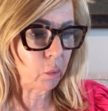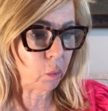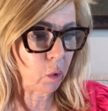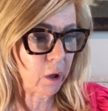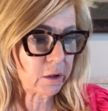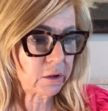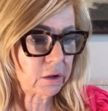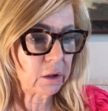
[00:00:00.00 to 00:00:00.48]

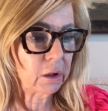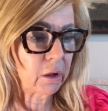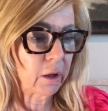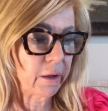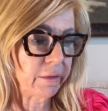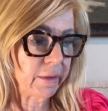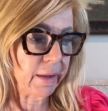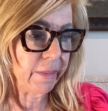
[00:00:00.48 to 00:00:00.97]

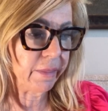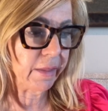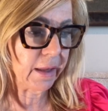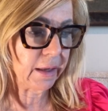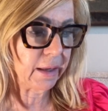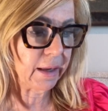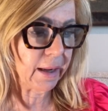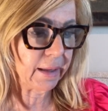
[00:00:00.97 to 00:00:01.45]
washcloth, and
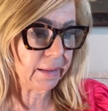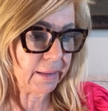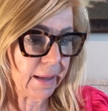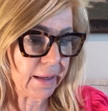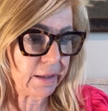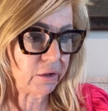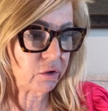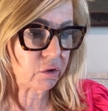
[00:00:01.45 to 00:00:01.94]
then I
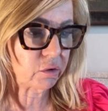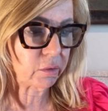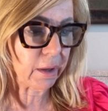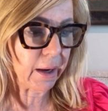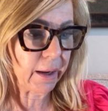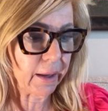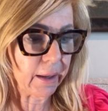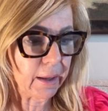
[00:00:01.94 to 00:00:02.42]
let it
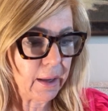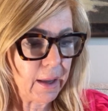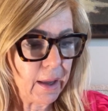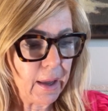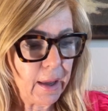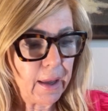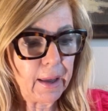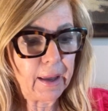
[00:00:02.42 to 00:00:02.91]
dry.
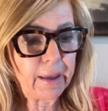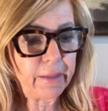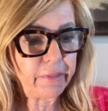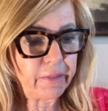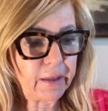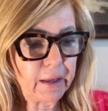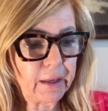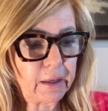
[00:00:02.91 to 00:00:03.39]

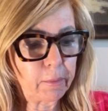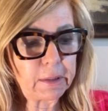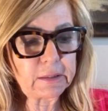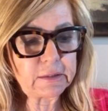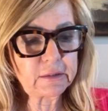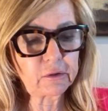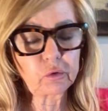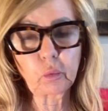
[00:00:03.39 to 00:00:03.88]
And then
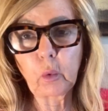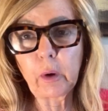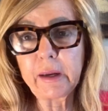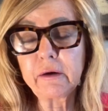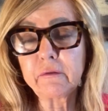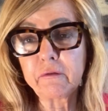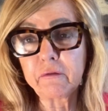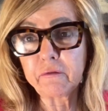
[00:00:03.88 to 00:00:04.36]
it says
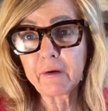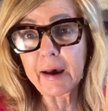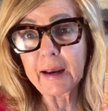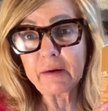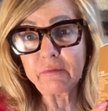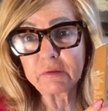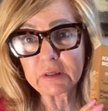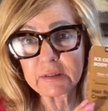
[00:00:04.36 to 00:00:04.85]
wait
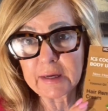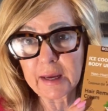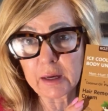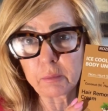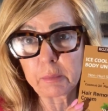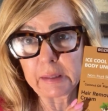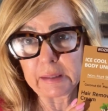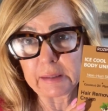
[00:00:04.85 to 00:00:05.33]
5 to
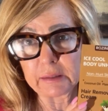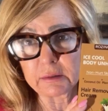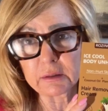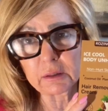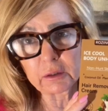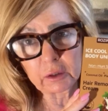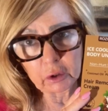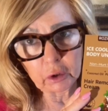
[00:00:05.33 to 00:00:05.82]
10
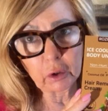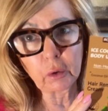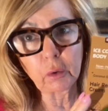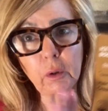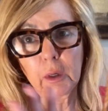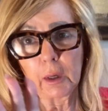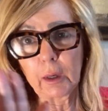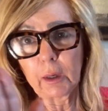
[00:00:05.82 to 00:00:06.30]
minutes, and you
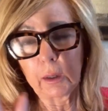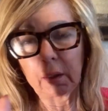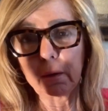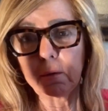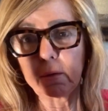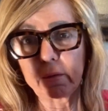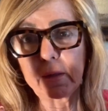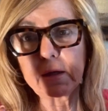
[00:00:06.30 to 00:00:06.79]
know,
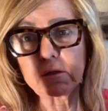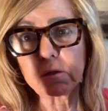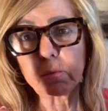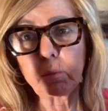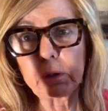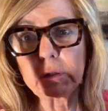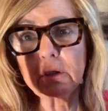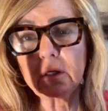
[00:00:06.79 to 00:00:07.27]
that's a
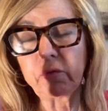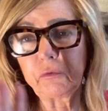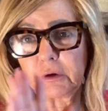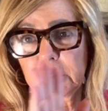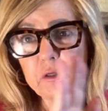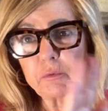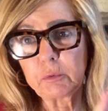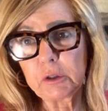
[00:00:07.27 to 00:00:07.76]
big
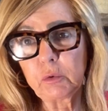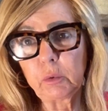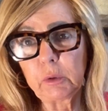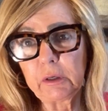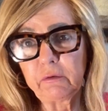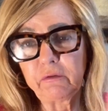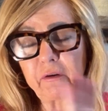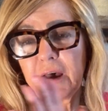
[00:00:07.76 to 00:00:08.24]
difference
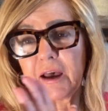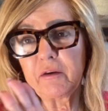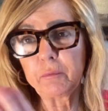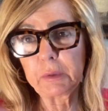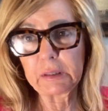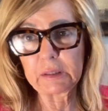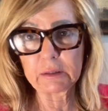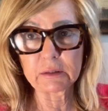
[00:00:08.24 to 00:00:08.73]
between 5
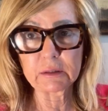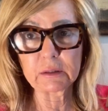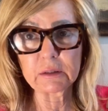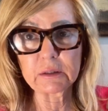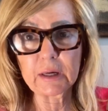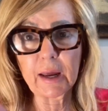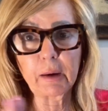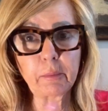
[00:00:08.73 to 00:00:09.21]
minutes and
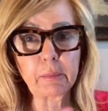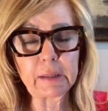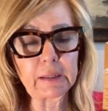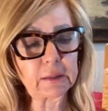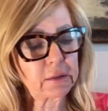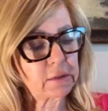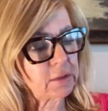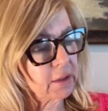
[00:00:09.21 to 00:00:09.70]
10
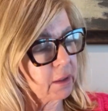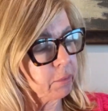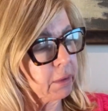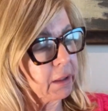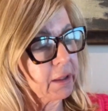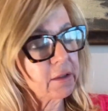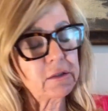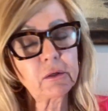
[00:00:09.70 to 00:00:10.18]
minutes. And
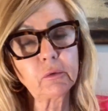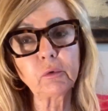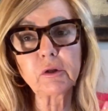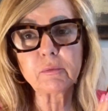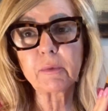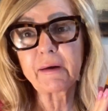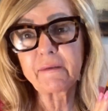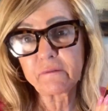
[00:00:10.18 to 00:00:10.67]
because it
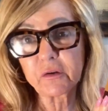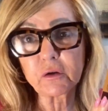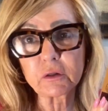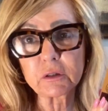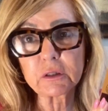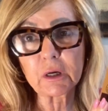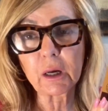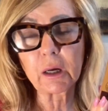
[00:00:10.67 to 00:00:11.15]
was my
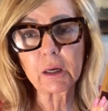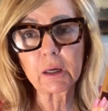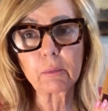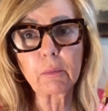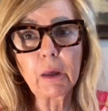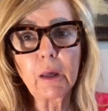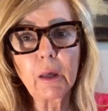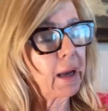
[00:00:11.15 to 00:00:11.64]
first
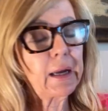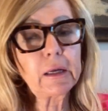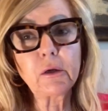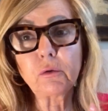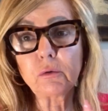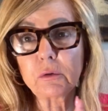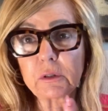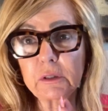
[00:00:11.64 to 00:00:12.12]
time, I
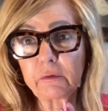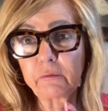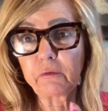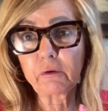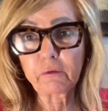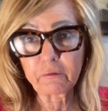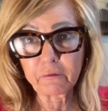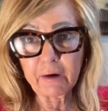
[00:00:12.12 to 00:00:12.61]
used it
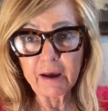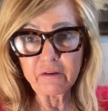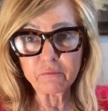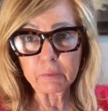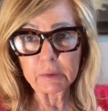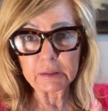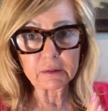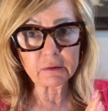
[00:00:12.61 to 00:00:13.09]
for 5
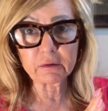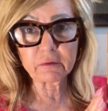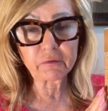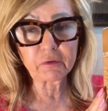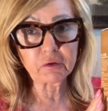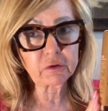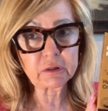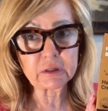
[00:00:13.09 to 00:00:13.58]
minutes the
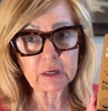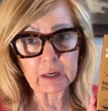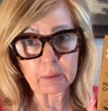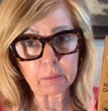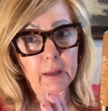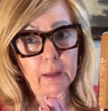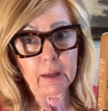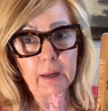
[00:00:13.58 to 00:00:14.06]
first
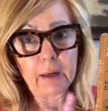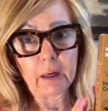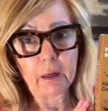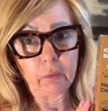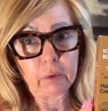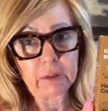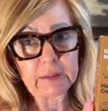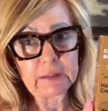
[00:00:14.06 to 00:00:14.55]
time, and I
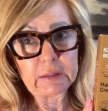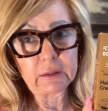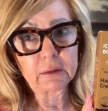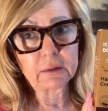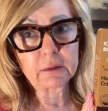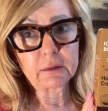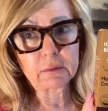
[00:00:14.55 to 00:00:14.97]
really didn't